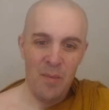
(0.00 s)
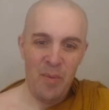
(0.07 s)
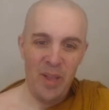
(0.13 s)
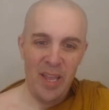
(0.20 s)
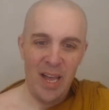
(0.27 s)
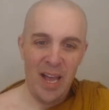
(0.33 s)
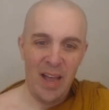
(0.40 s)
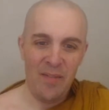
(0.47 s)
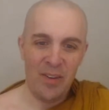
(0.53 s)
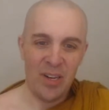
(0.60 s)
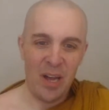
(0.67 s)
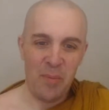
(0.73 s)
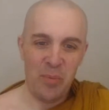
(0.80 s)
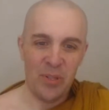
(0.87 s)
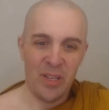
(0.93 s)
yeah, I have a
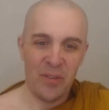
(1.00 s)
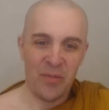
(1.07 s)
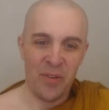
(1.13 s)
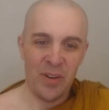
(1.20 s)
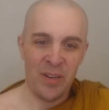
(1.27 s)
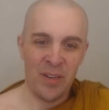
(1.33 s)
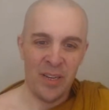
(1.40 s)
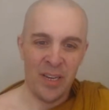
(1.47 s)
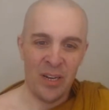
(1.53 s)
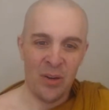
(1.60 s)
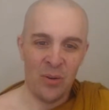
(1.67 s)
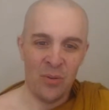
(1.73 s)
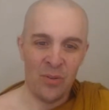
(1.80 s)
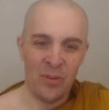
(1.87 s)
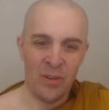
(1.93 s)
couple different,
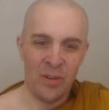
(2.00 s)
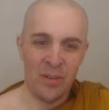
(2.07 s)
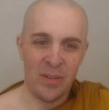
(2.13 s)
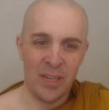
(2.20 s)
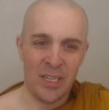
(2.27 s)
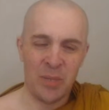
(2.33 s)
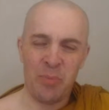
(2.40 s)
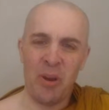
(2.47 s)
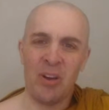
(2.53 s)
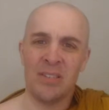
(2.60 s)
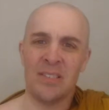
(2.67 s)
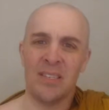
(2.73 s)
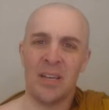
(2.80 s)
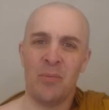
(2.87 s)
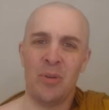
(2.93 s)

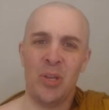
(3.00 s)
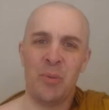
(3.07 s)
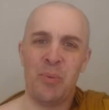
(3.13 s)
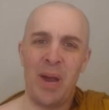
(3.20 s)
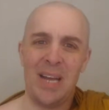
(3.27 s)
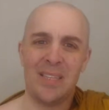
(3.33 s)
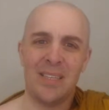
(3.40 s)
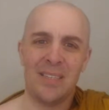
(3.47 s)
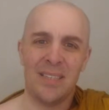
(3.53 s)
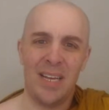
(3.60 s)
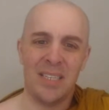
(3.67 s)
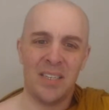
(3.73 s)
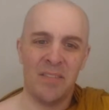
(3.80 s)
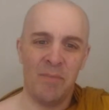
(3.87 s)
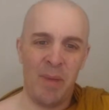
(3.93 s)
experiences. Like when you practice
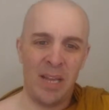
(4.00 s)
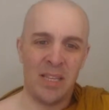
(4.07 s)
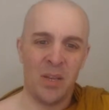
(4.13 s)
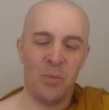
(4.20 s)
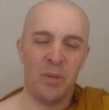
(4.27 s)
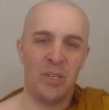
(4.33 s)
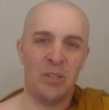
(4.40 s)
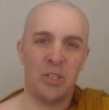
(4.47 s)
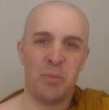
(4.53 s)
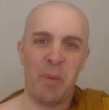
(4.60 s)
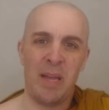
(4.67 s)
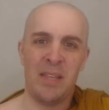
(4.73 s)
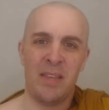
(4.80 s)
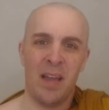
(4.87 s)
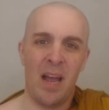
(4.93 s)
lots of metta, when you
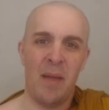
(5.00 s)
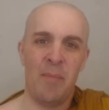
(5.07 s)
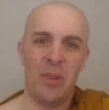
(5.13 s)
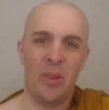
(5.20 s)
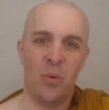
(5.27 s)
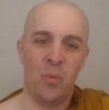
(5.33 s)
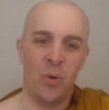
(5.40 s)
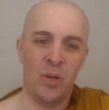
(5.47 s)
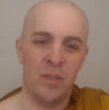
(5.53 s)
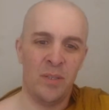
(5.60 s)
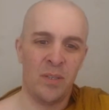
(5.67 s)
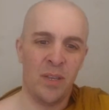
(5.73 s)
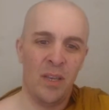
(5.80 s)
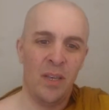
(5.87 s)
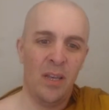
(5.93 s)
spend time in the
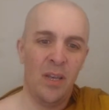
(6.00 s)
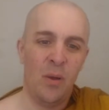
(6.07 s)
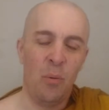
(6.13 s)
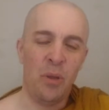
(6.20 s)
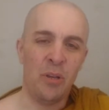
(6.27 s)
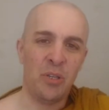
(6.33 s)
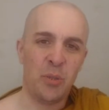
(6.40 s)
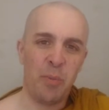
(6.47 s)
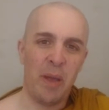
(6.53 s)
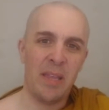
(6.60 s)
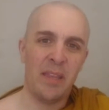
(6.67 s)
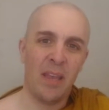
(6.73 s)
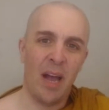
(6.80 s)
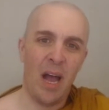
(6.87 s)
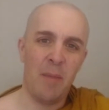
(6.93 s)
woods, when you
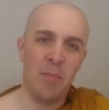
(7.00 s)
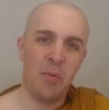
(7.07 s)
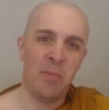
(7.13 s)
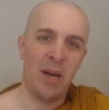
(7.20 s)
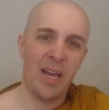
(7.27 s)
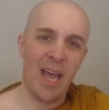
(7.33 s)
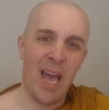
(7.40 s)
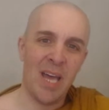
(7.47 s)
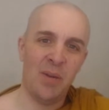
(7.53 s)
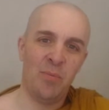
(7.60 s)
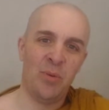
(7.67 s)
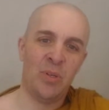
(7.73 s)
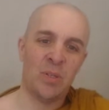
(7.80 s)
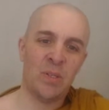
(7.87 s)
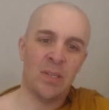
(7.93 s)
spend time among
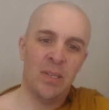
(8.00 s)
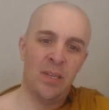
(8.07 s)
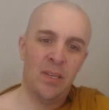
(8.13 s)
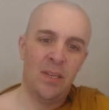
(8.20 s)
animals,